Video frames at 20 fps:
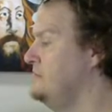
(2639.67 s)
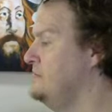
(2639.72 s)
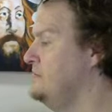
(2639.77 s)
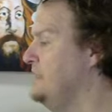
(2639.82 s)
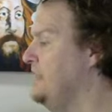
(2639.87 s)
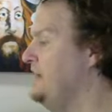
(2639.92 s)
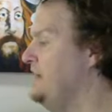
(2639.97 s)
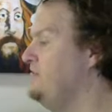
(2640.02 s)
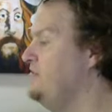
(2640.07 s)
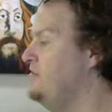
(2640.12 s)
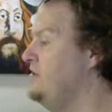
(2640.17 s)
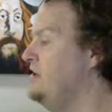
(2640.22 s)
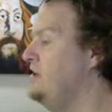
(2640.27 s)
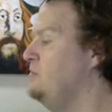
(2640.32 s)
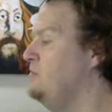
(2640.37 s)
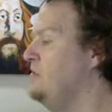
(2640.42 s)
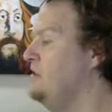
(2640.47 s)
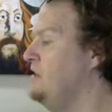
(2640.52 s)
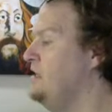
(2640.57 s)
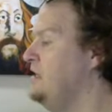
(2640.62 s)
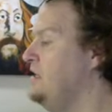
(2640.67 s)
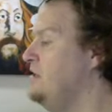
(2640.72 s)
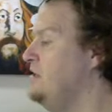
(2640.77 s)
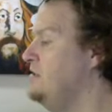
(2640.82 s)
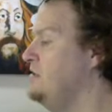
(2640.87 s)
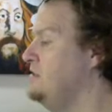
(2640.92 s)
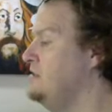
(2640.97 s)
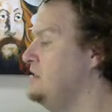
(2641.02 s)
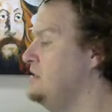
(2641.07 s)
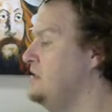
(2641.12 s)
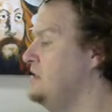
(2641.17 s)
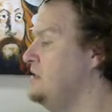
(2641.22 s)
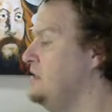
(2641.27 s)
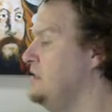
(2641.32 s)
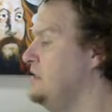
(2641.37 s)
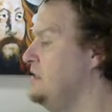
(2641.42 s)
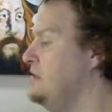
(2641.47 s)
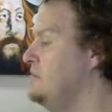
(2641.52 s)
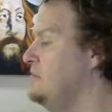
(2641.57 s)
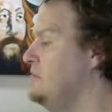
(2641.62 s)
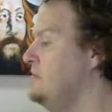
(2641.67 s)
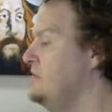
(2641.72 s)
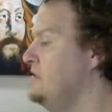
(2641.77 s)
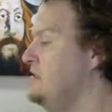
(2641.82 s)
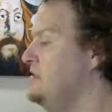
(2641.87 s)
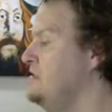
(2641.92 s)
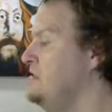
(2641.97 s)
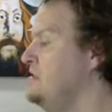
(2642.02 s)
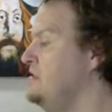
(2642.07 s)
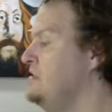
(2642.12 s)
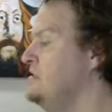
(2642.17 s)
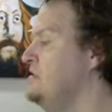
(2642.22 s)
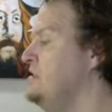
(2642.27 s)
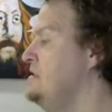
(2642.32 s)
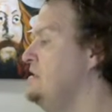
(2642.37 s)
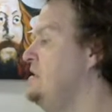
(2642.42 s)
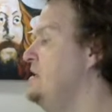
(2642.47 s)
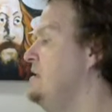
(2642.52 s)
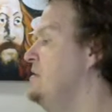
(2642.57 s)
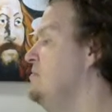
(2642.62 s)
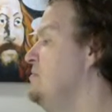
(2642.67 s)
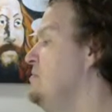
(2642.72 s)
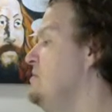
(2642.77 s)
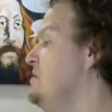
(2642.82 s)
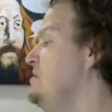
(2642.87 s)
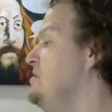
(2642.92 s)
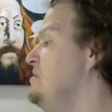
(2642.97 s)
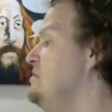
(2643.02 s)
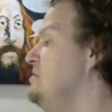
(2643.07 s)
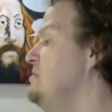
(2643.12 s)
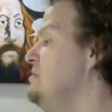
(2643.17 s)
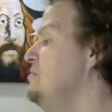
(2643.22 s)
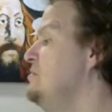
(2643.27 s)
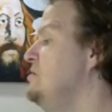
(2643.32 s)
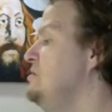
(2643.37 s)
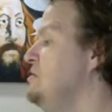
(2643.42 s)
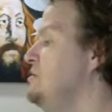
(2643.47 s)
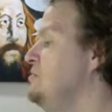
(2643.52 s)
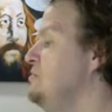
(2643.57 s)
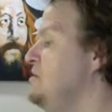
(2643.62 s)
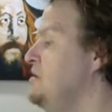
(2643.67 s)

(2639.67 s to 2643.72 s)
I've drawn it with ears, Lily. But you still sit down, please. No more jumping